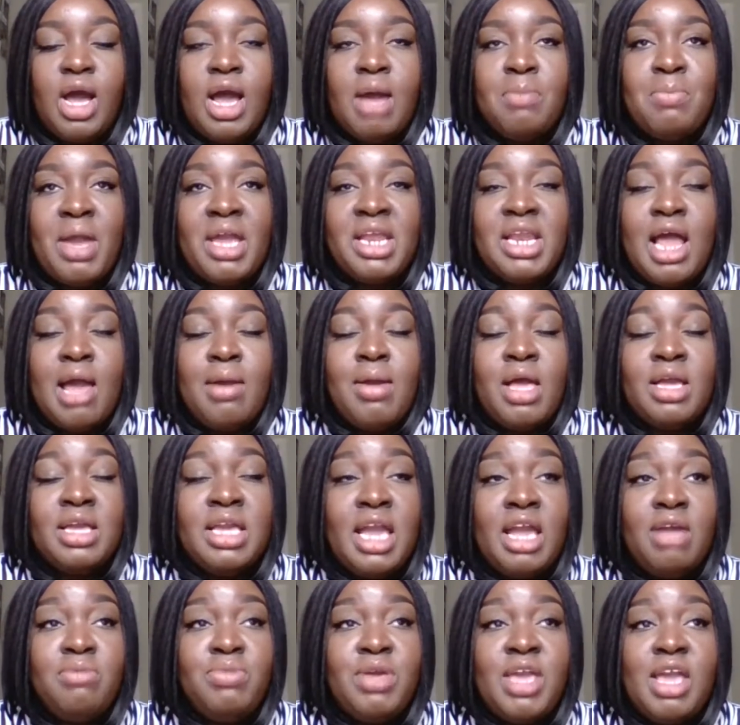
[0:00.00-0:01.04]
I might not,
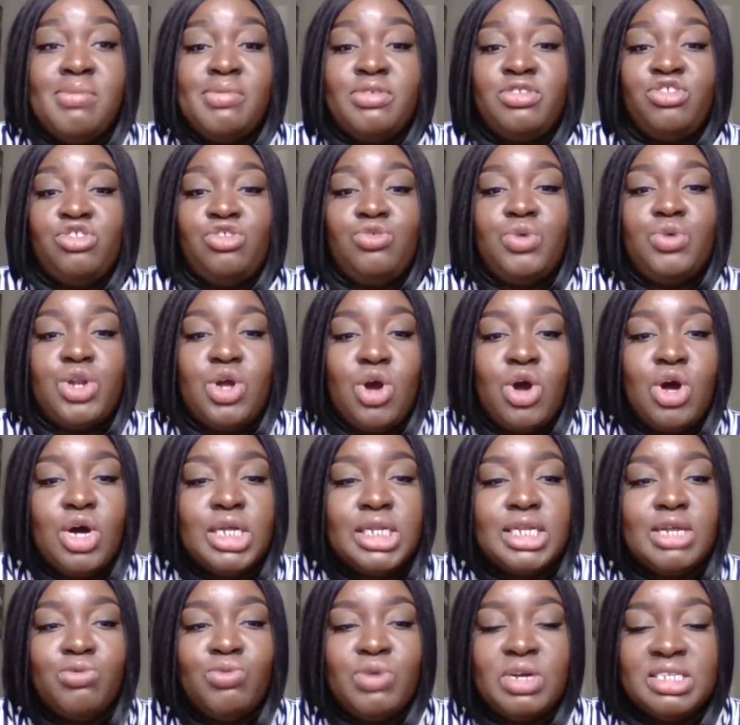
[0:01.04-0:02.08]
again, be able to do it
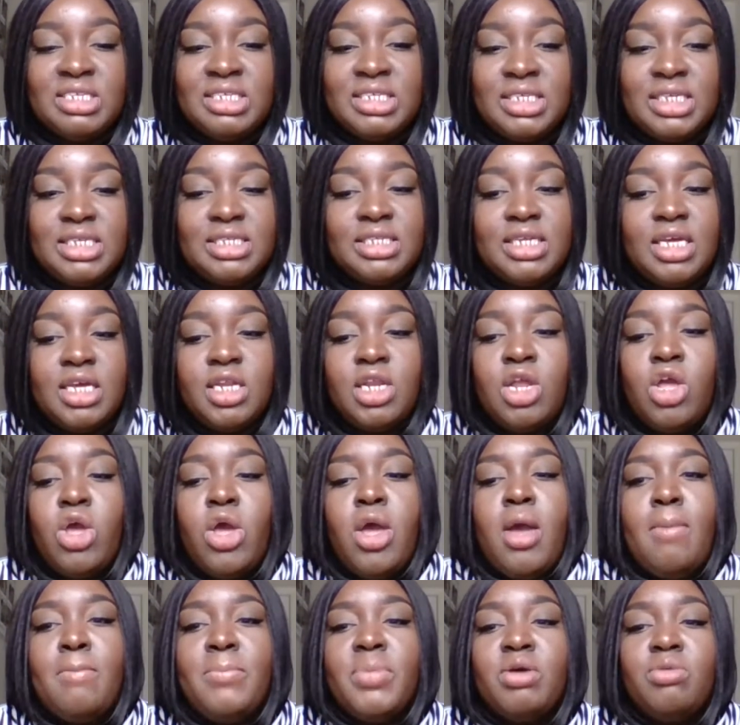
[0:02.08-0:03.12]
all in one season,
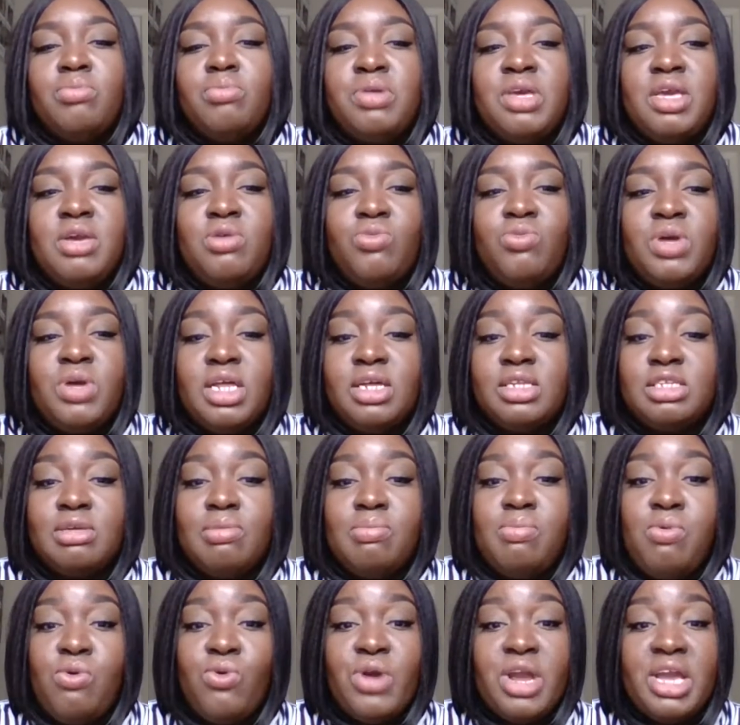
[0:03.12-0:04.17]
but be willing to
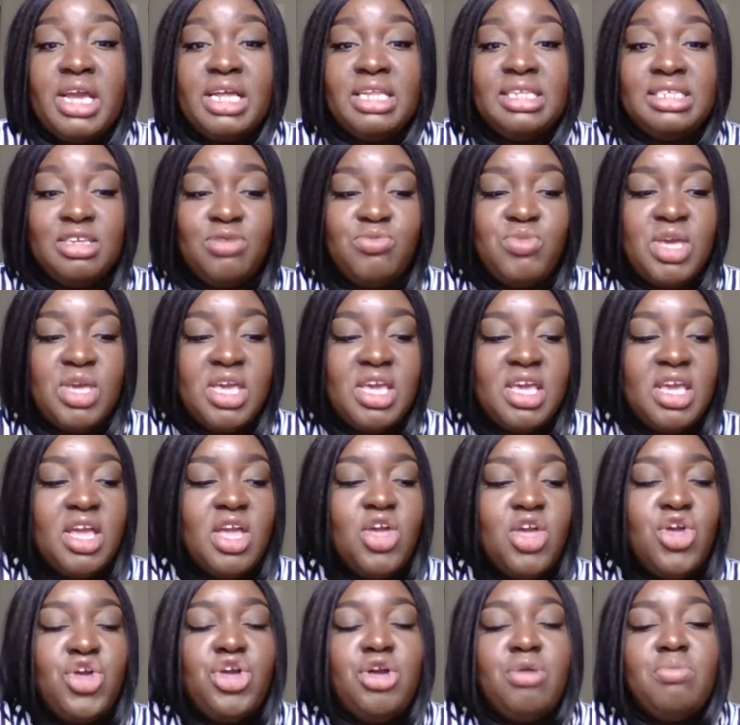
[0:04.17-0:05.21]
pour into
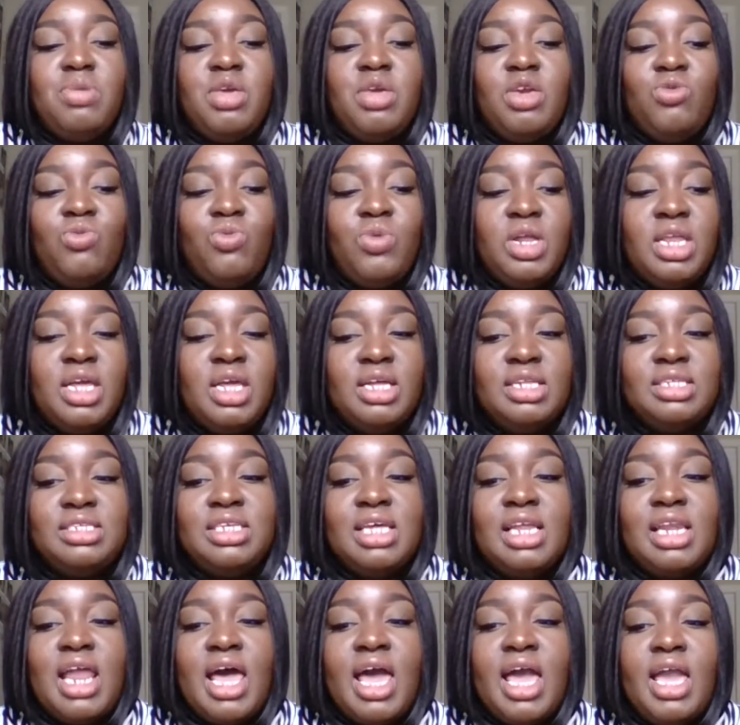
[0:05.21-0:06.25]
me, be willing
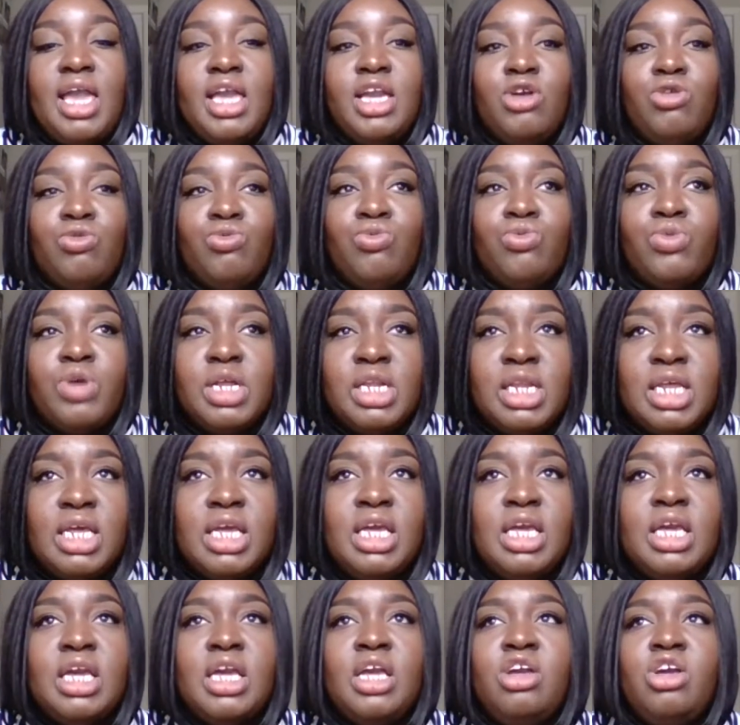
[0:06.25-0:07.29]
to like
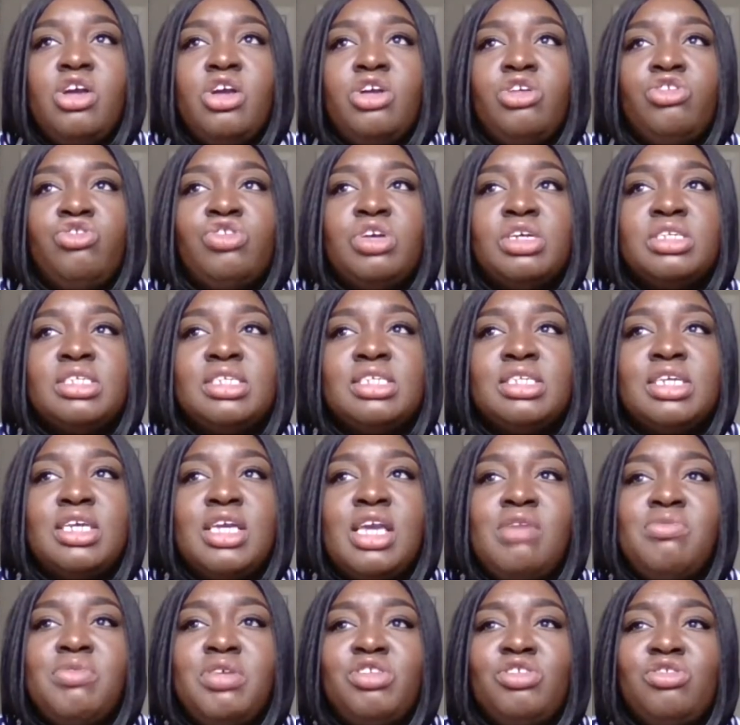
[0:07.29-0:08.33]
really just
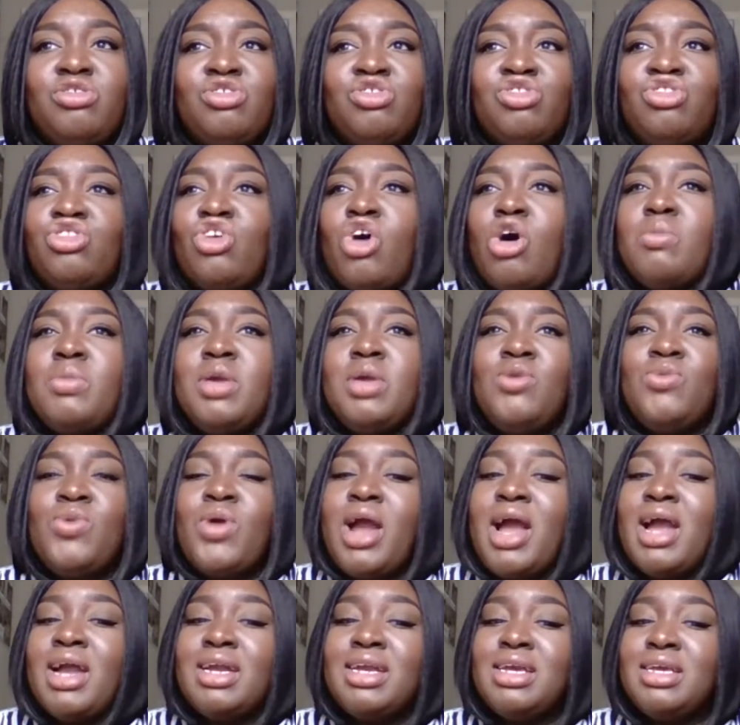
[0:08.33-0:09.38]
even show me
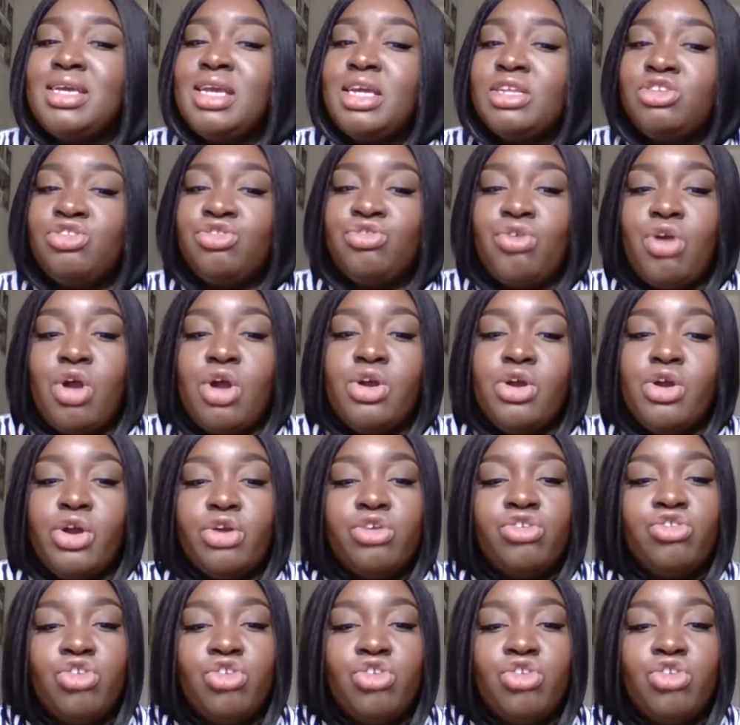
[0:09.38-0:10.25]
where I could get stronger.